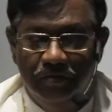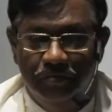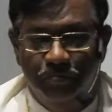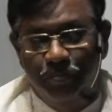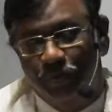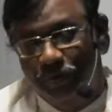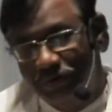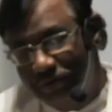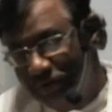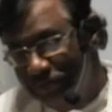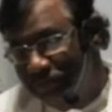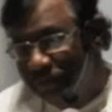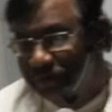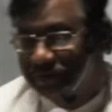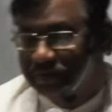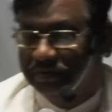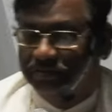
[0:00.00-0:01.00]
both the
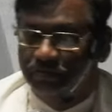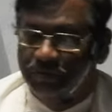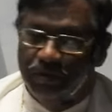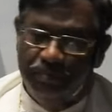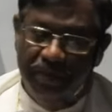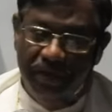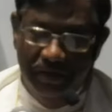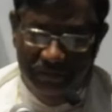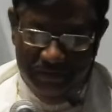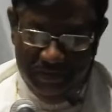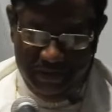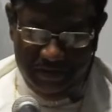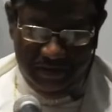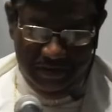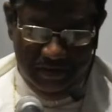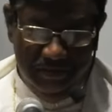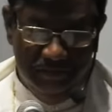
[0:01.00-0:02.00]
persons will be
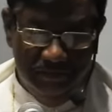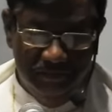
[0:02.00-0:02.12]
affected.